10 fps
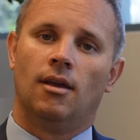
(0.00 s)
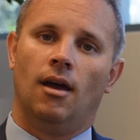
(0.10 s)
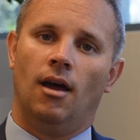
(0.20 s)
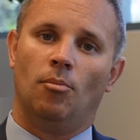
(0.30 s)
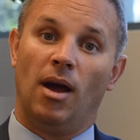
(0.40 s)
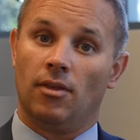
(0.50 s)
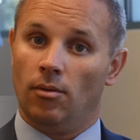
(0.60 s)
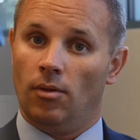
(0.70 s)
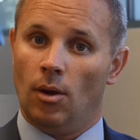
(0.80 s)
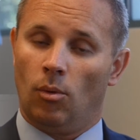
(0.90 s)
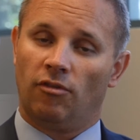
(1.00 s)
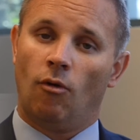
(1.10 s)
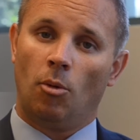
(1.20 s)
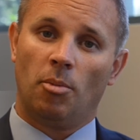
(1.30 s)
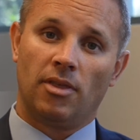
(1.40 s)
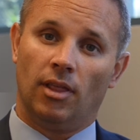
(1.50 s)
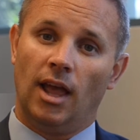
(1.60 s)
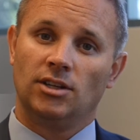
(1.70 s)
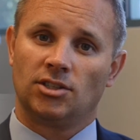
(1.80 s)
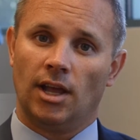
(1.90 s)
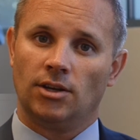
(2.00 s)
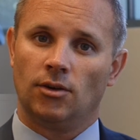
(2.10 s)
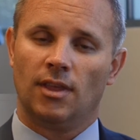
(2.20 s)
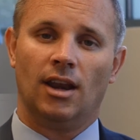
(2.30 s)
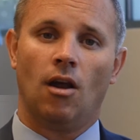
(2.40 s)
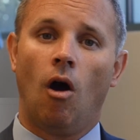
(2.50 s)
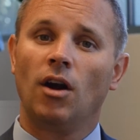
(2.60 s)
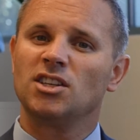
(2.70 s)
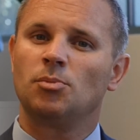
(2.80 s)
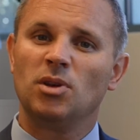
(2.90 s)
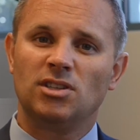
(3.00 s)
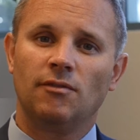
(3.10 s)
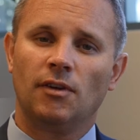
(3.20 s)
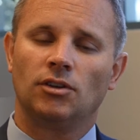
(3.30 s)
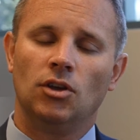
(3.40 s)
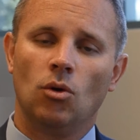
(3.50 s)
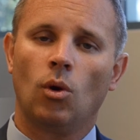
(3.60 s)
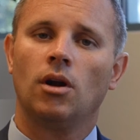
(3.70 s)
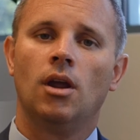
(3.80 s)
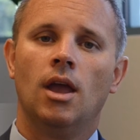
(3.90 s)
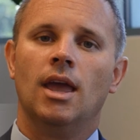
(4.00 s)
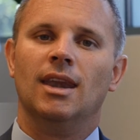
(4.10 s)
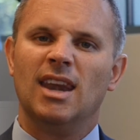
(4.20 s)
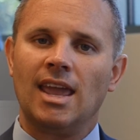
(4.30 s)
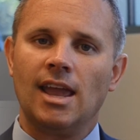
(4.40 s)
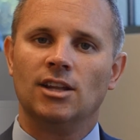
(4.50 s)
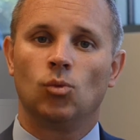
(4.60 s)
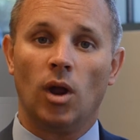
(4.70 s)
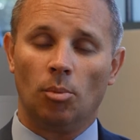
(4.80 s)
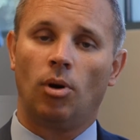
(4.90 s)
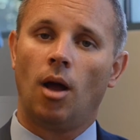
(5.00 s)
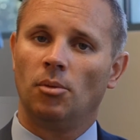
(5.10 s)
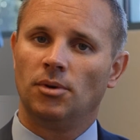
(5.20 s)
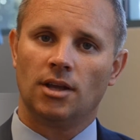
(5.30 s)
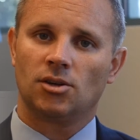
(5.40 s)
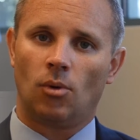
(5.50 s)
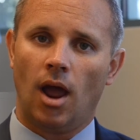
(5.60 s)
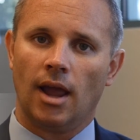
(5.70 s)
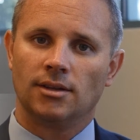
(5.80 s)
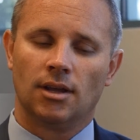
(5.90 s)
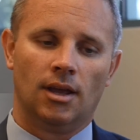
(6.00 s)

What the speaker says: that were formed by the legislature that aren't specific to your needs when a problem does arise.